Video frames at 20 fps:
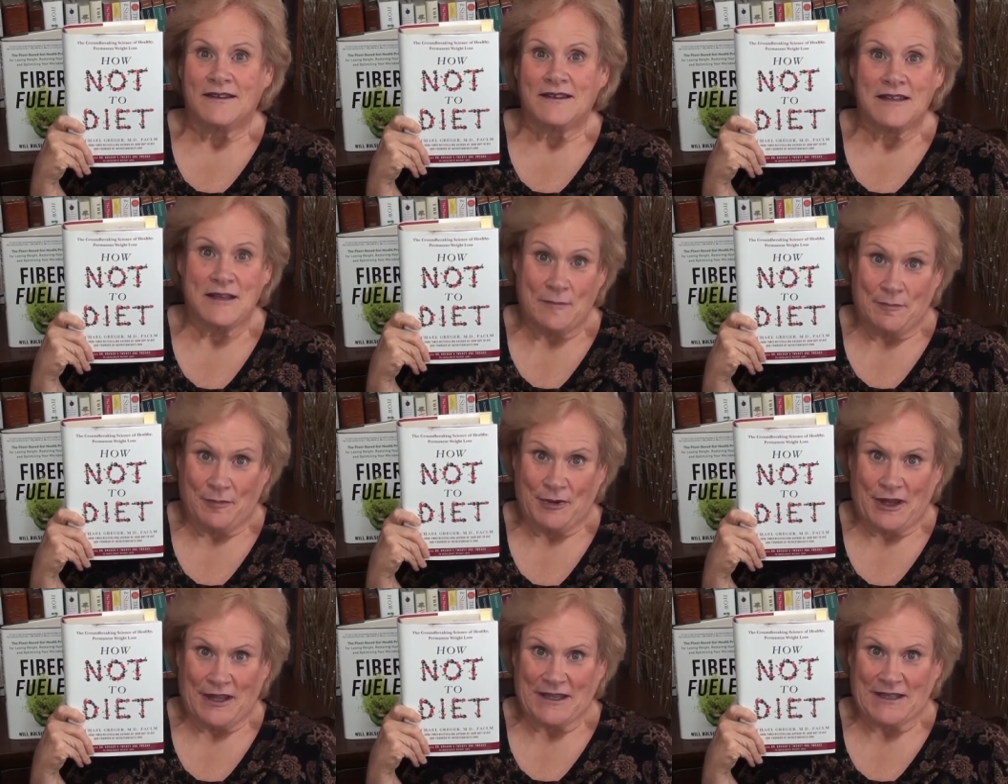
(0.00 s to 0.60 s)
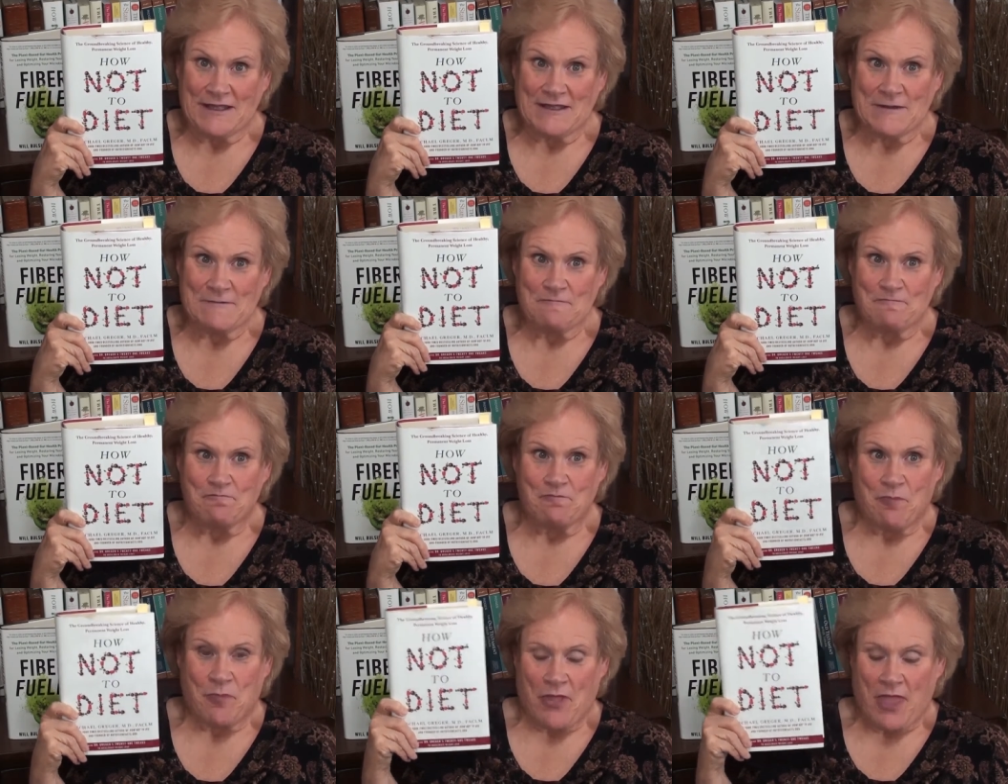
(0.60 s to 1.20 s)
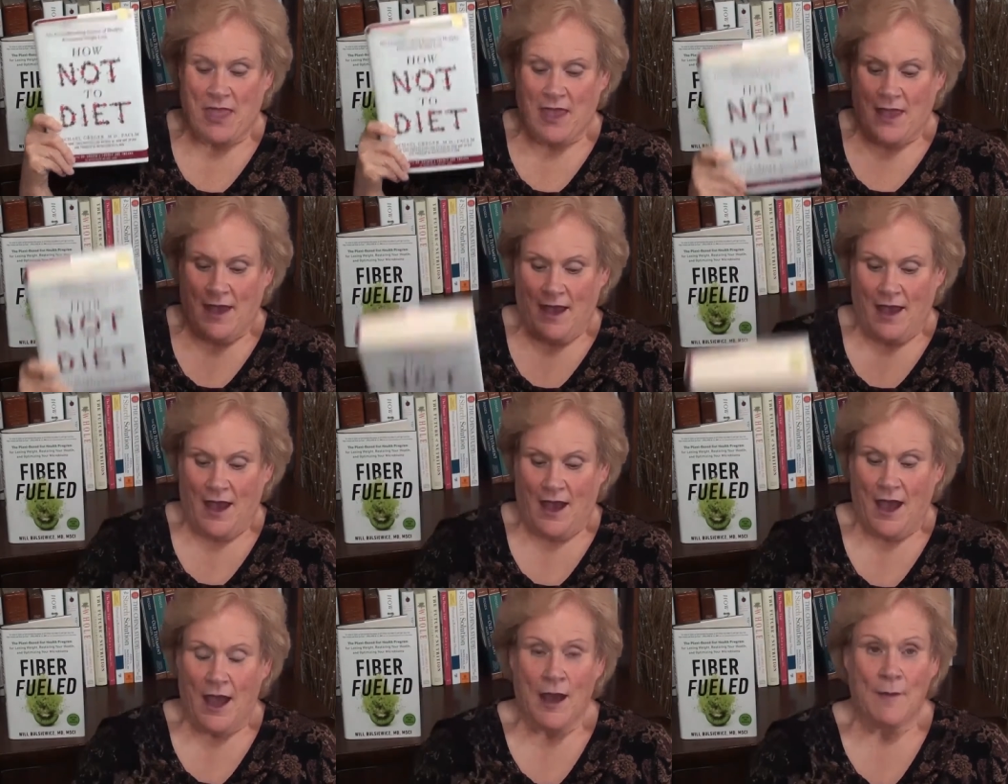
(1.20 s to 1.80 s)
template.
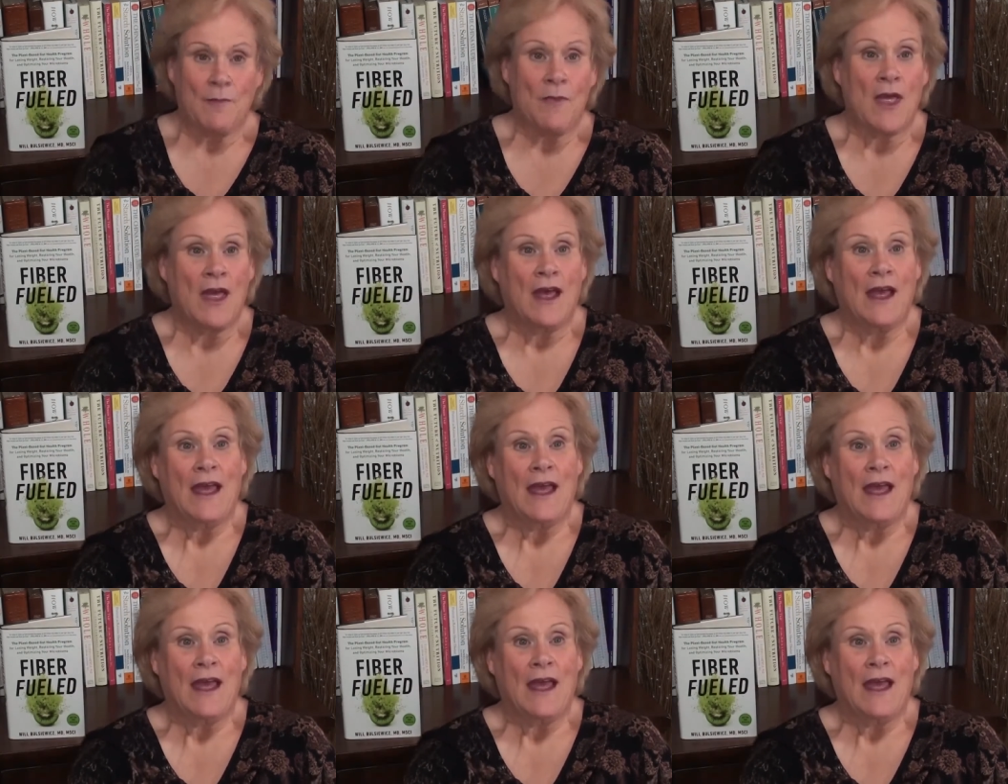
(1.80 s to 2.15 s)
Um,